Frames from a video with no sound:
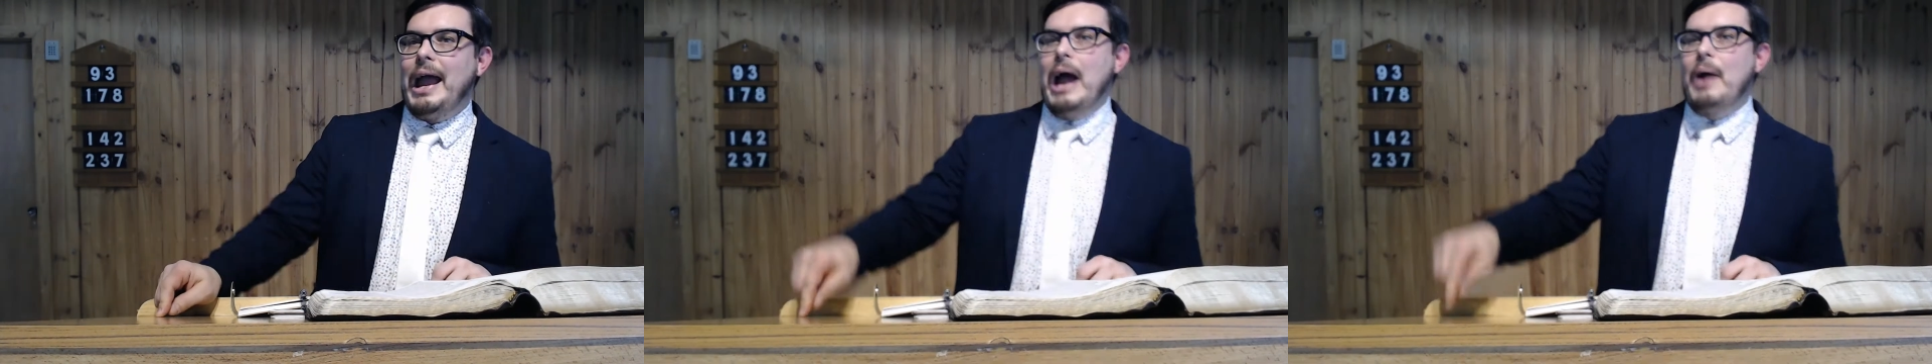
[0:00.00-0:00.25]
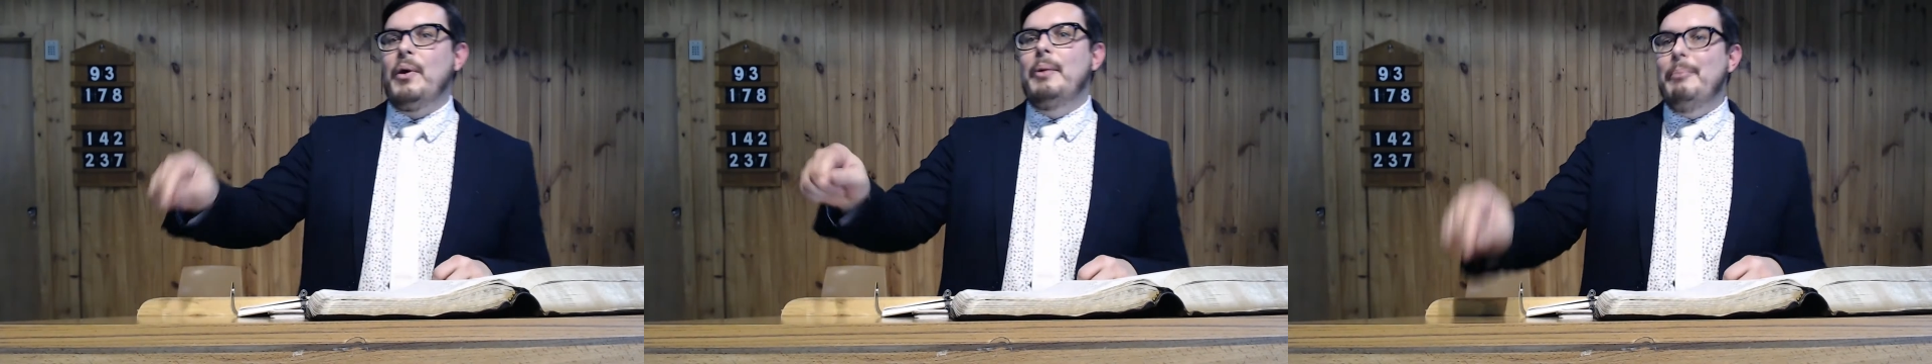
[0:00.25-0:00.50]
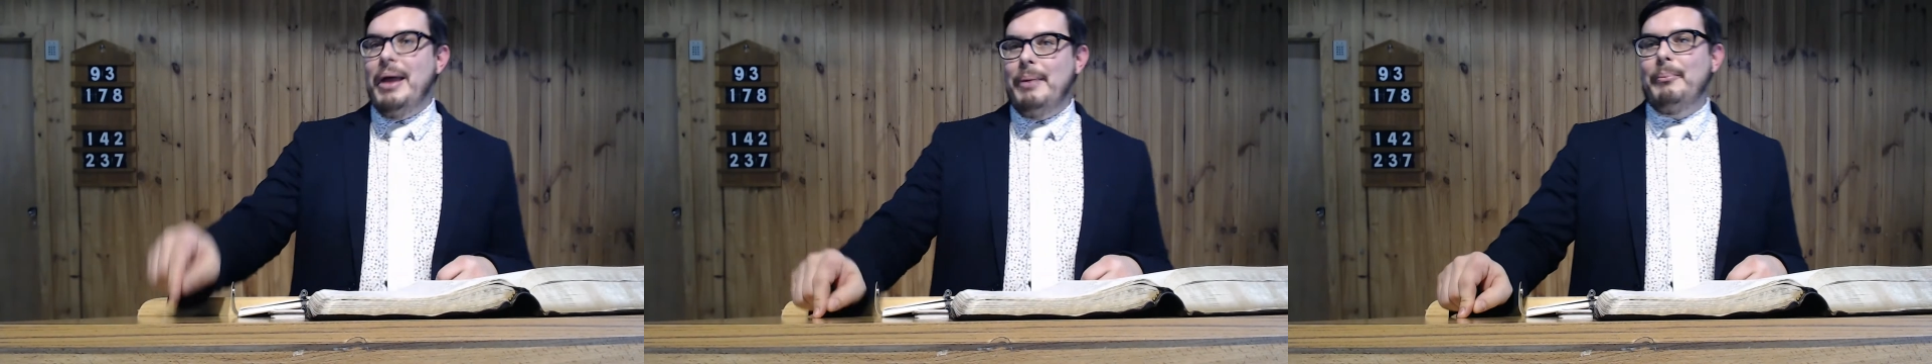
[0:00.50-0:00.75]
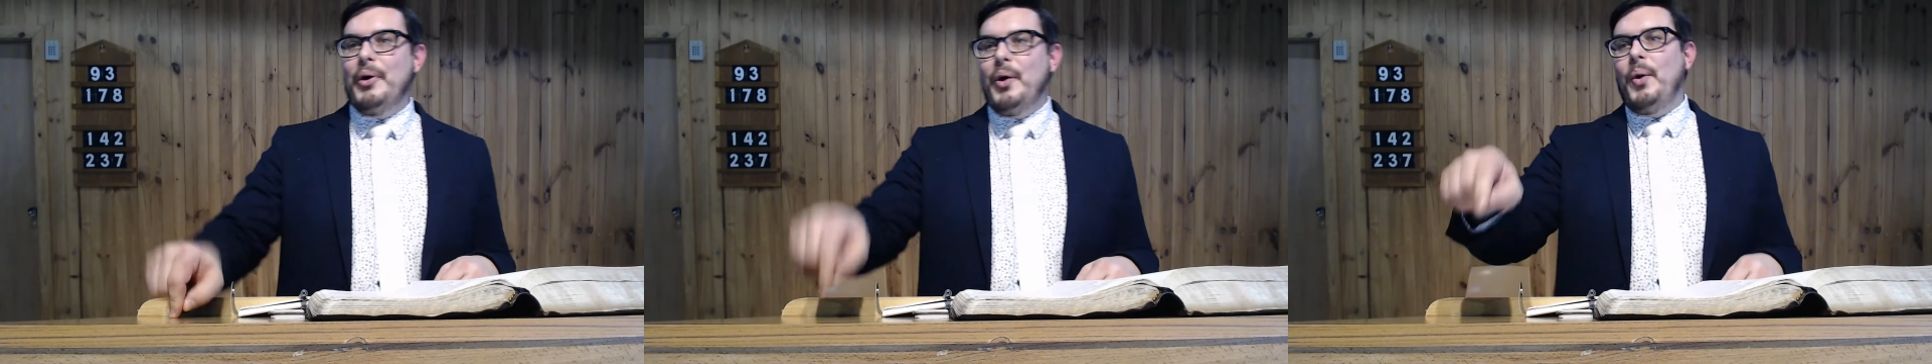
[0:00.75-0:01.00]
and
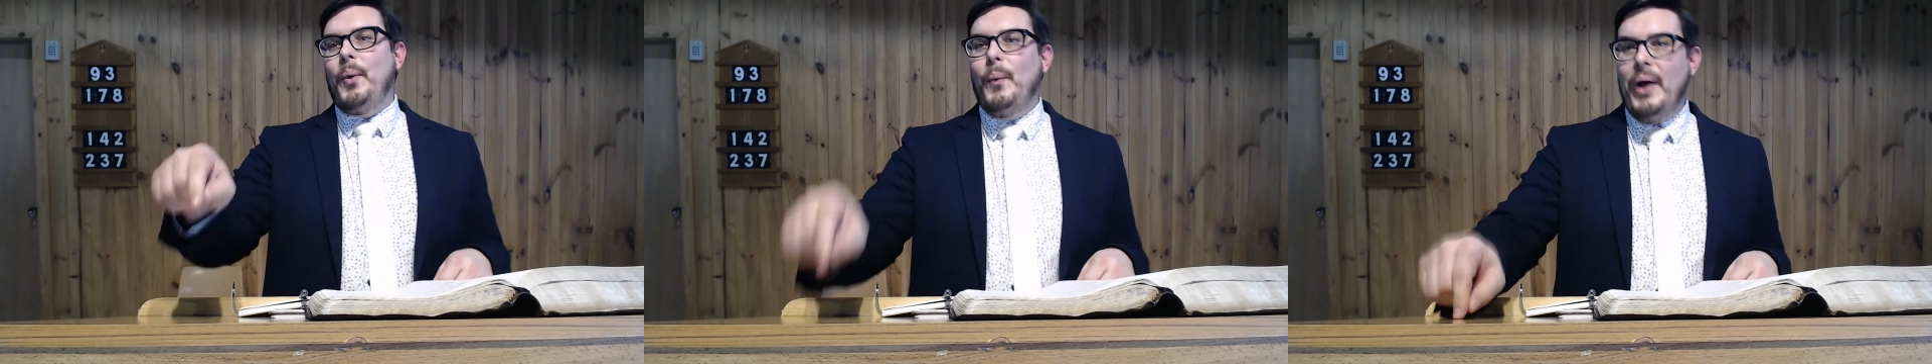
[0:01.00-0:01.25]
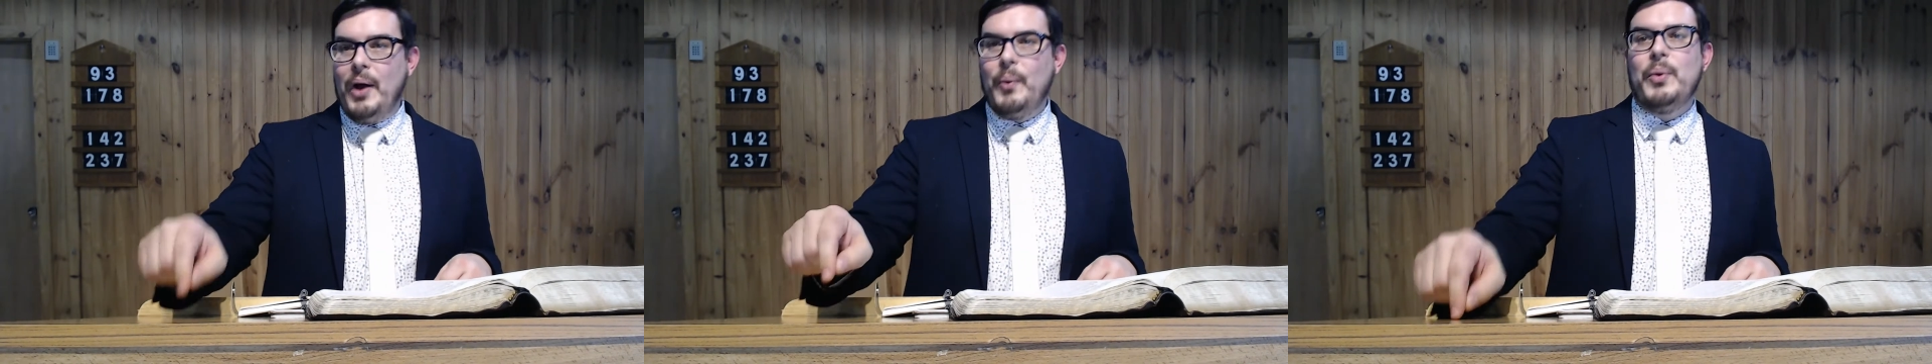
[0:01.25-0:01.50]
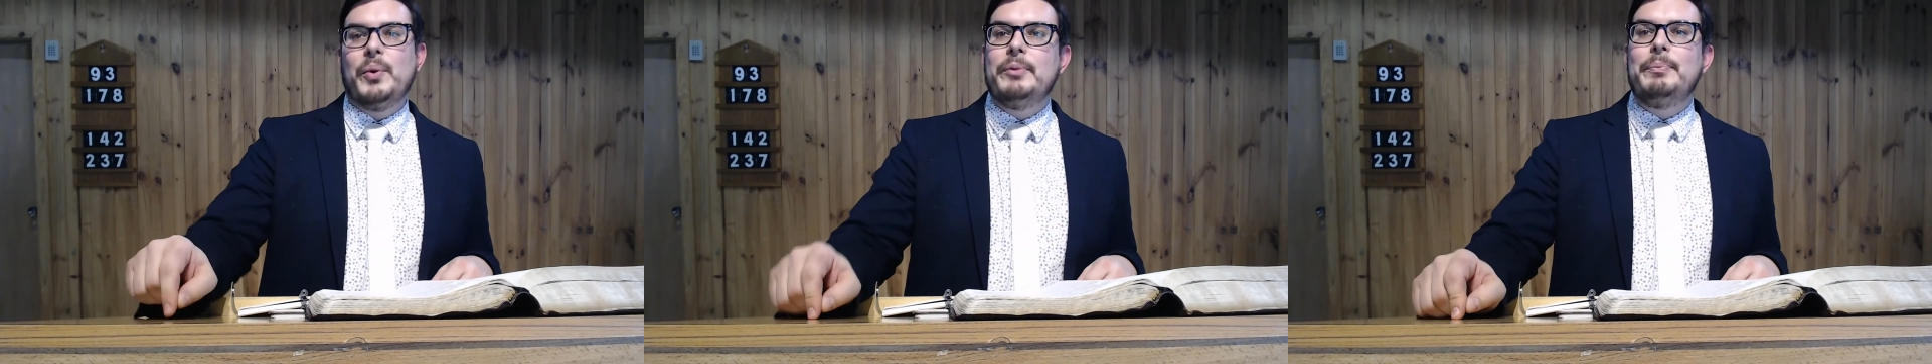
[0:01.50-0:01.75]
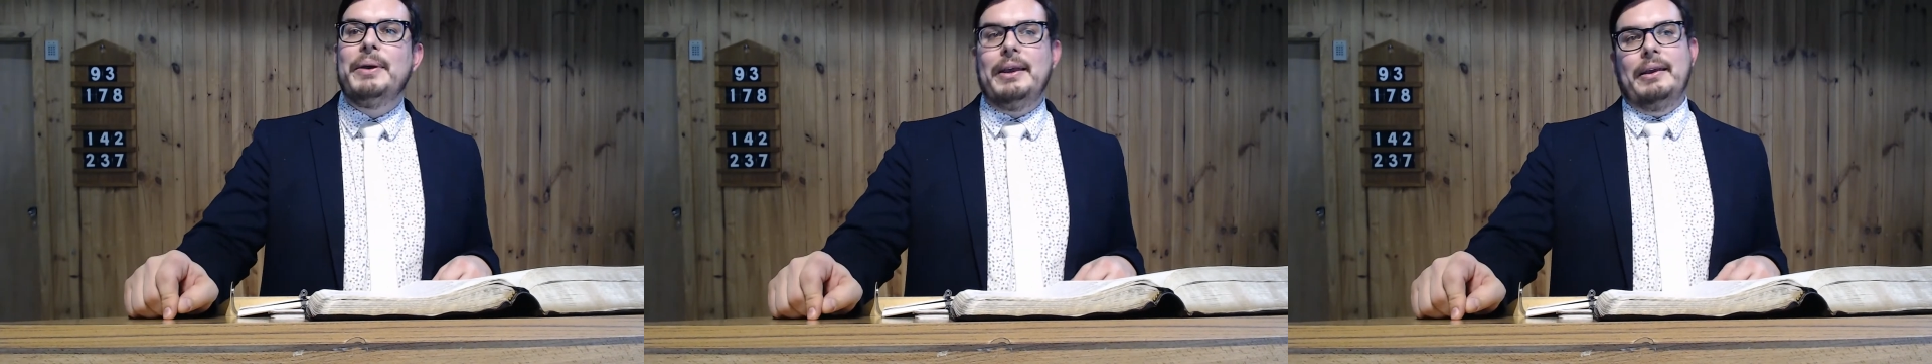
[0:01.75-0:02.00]
remember where we would
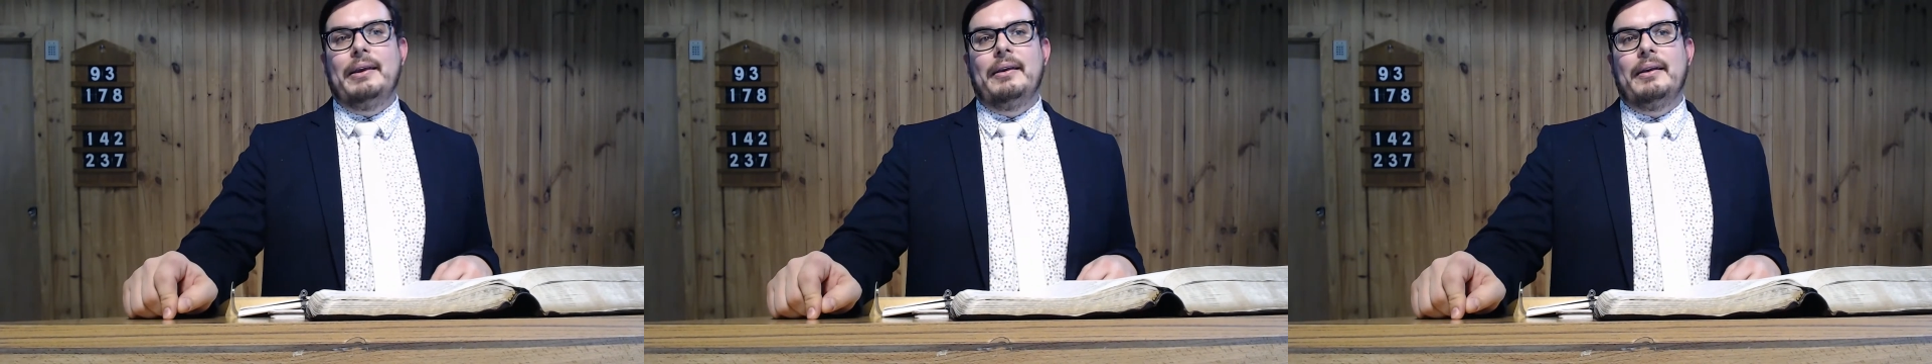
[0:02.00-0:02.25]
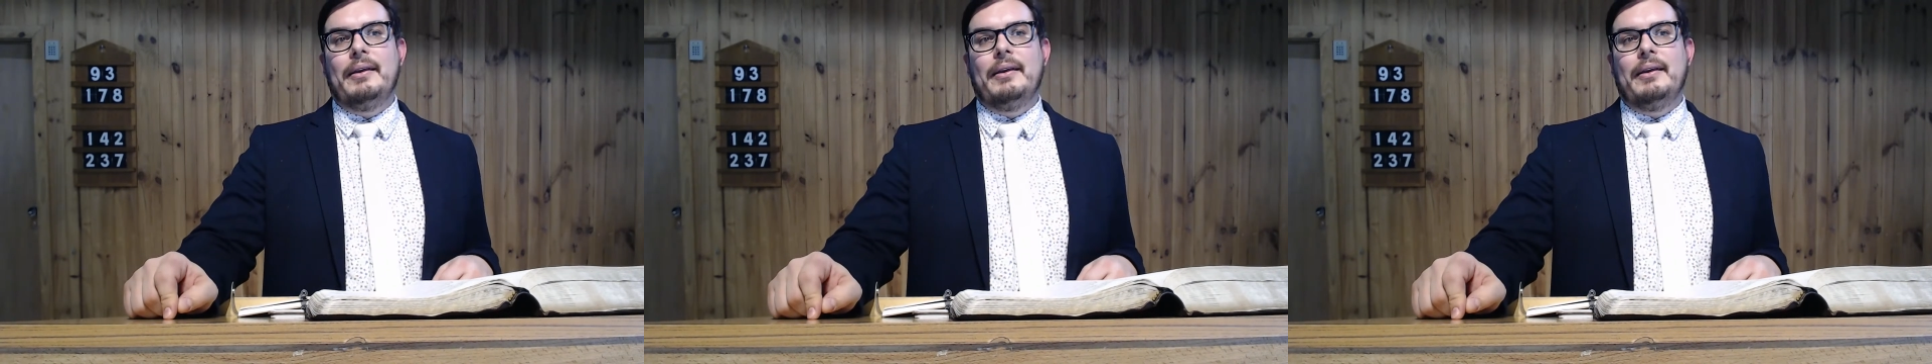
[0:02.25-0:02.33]
be